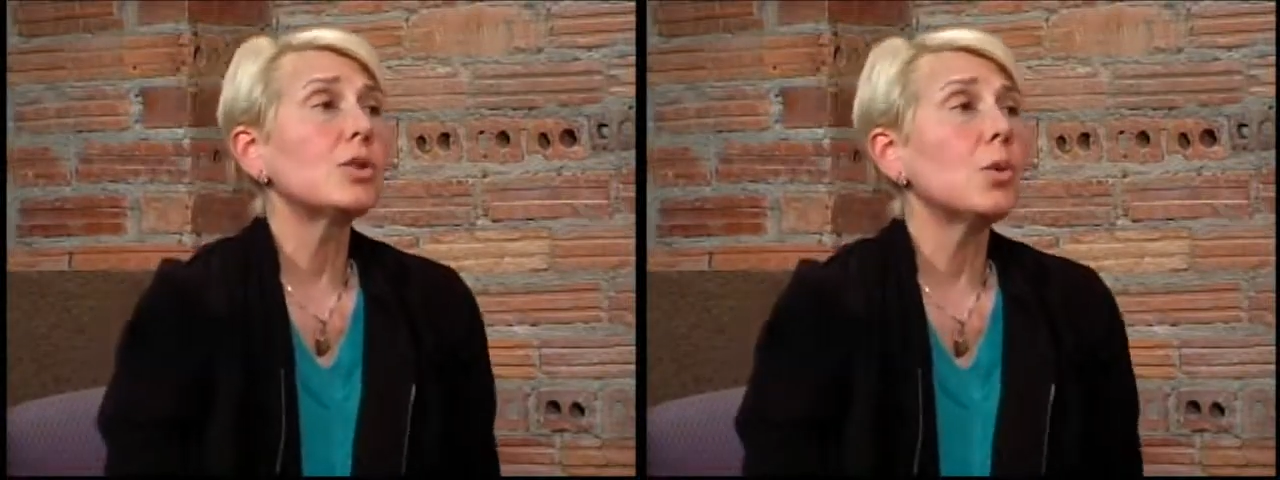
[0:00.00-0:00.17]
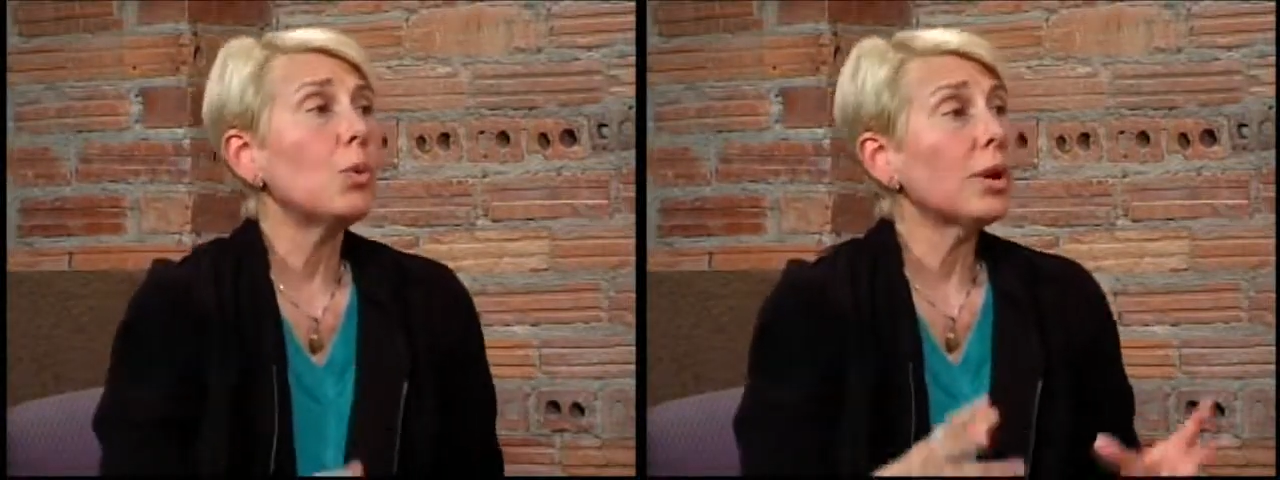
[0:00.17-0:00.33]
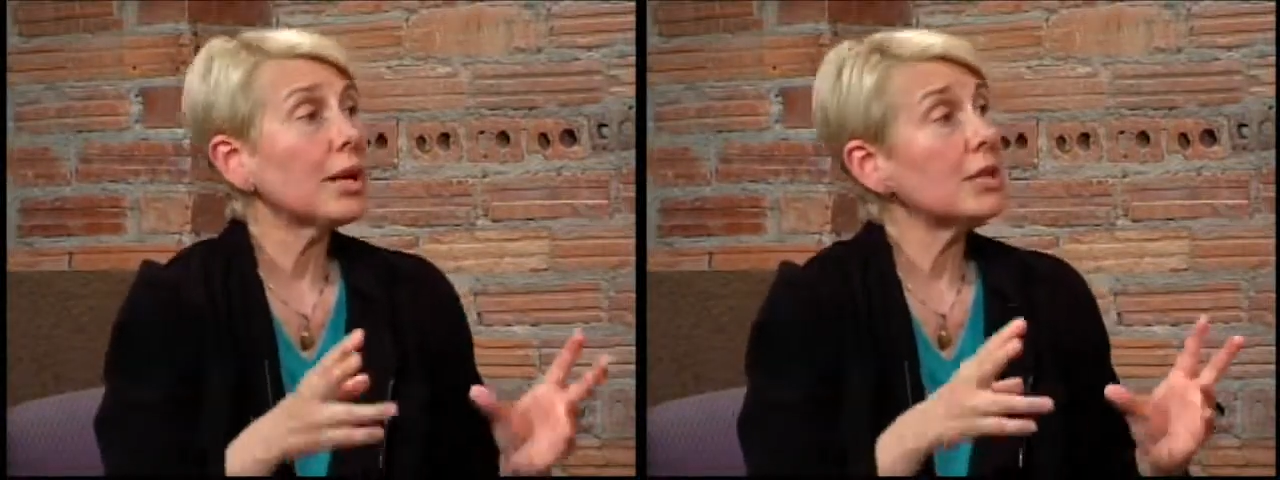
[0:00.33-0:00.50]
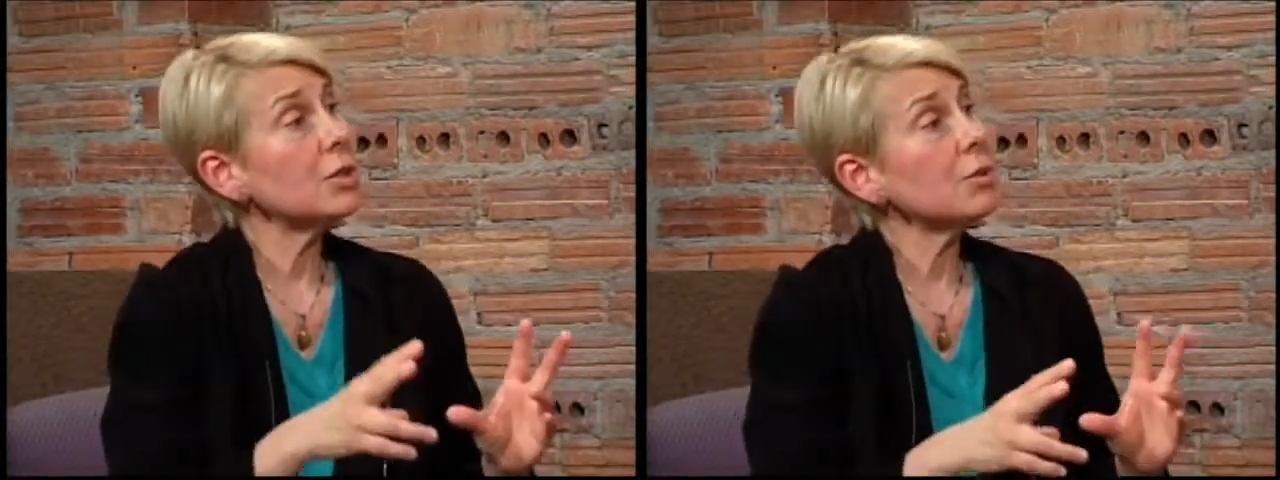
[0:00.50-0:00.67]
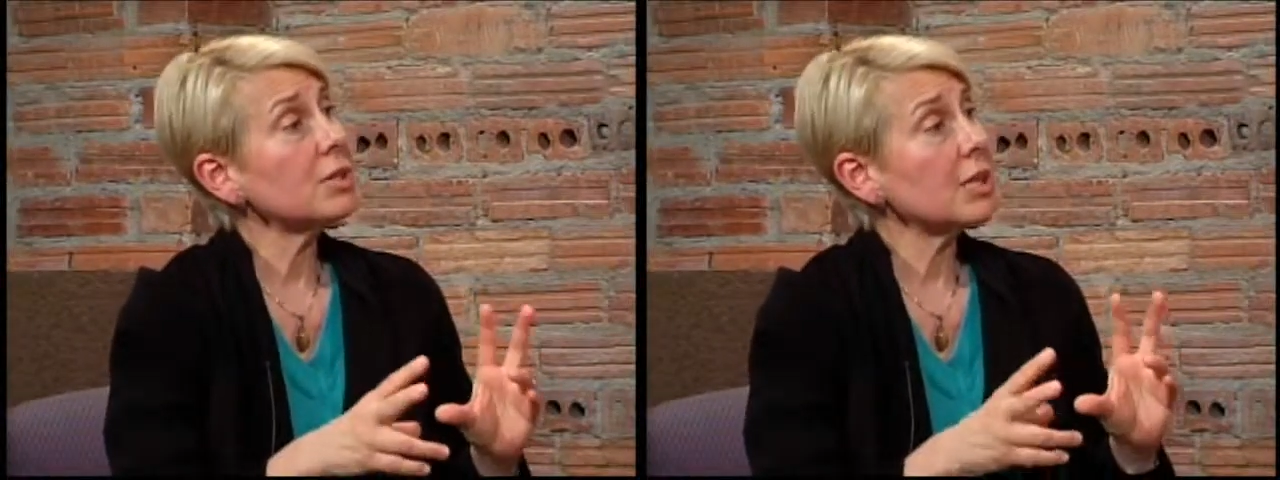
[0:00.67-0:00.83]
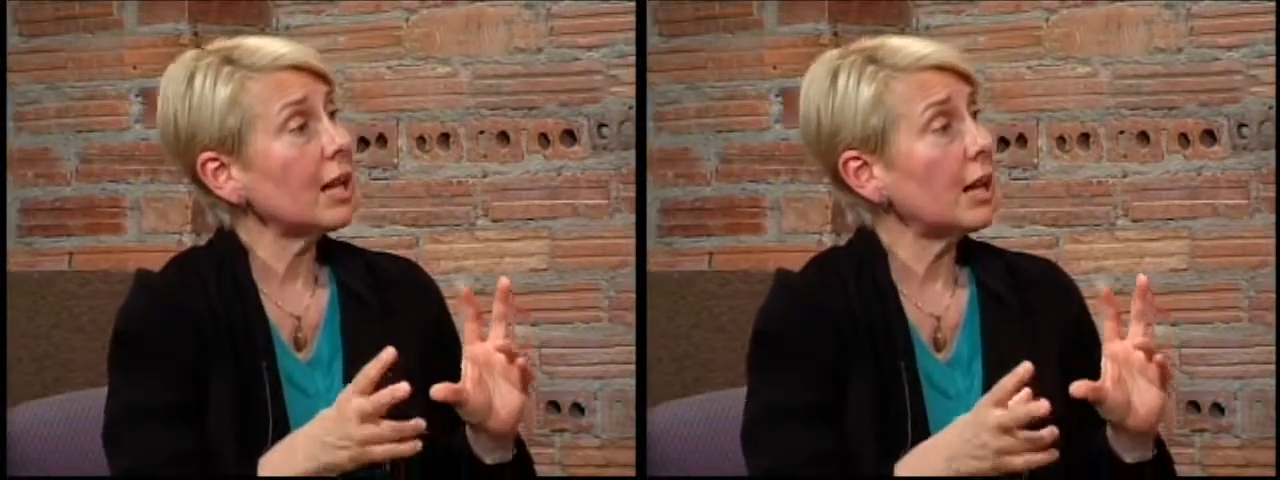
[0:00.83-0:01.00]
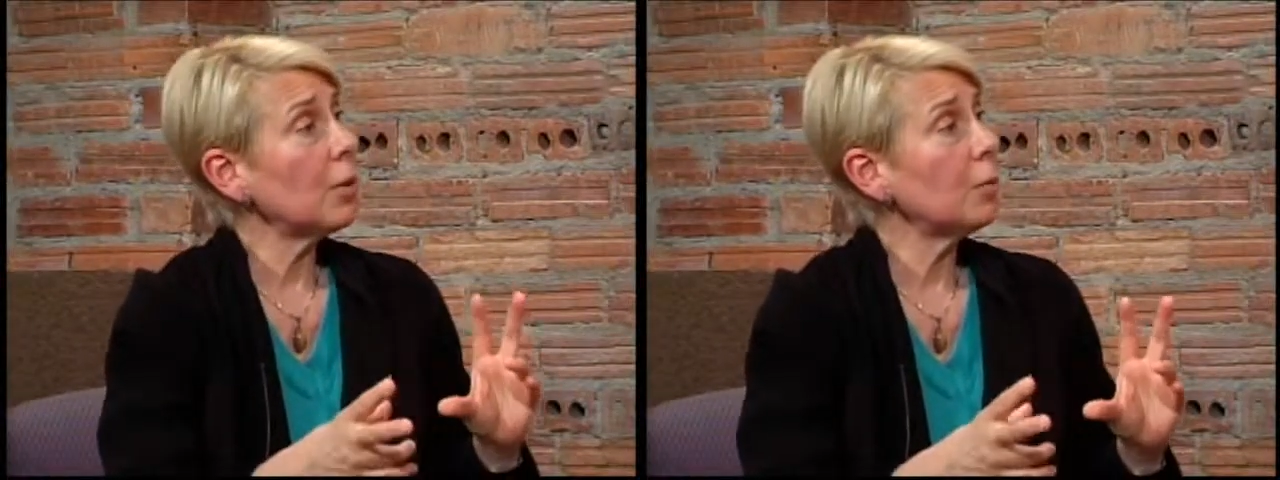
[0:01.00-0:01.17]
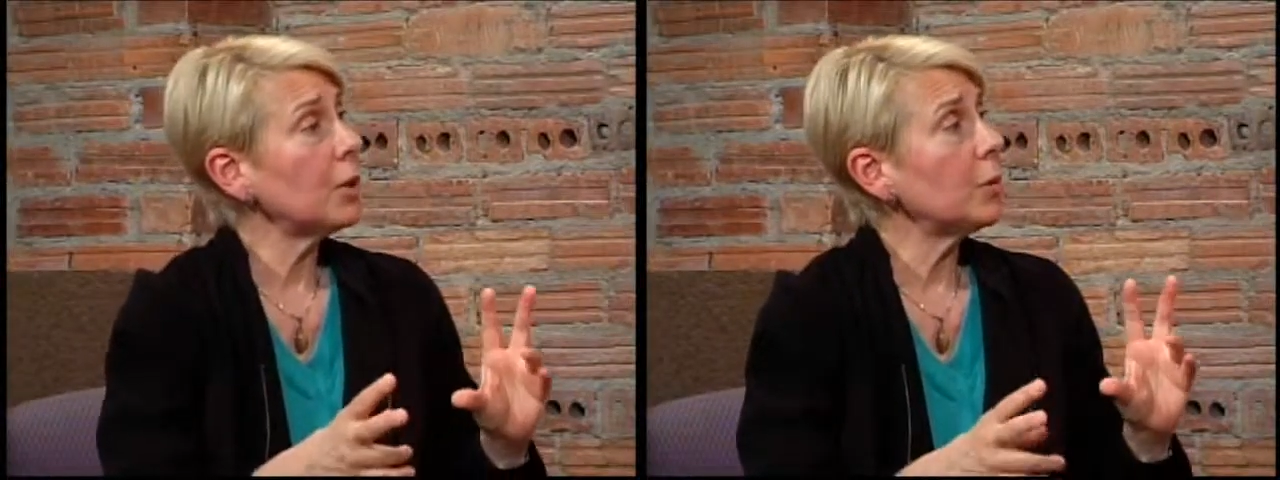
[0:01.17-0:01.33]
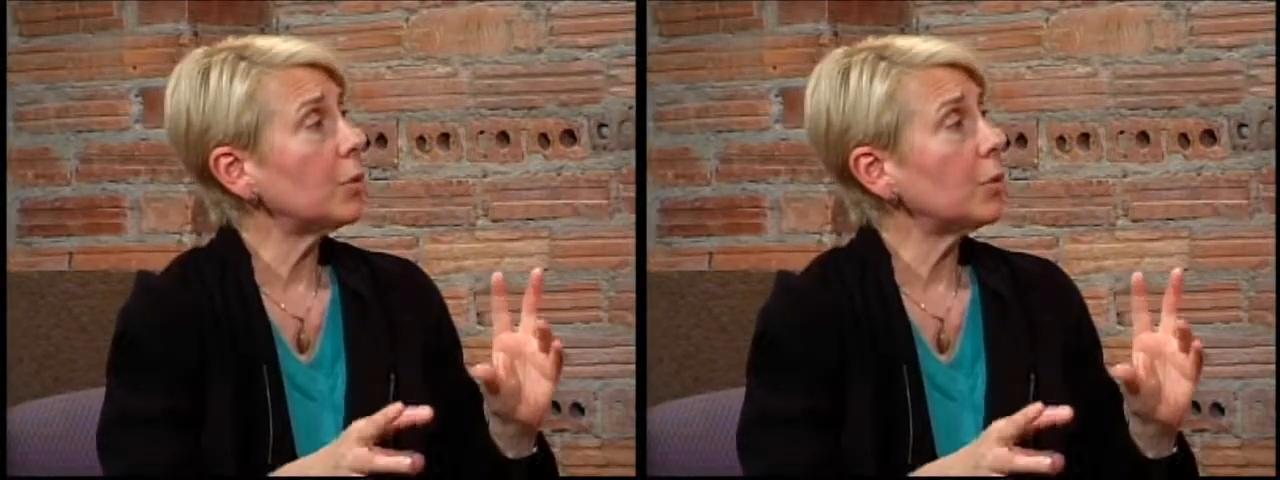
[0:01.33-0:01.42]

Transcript: So what I do is I help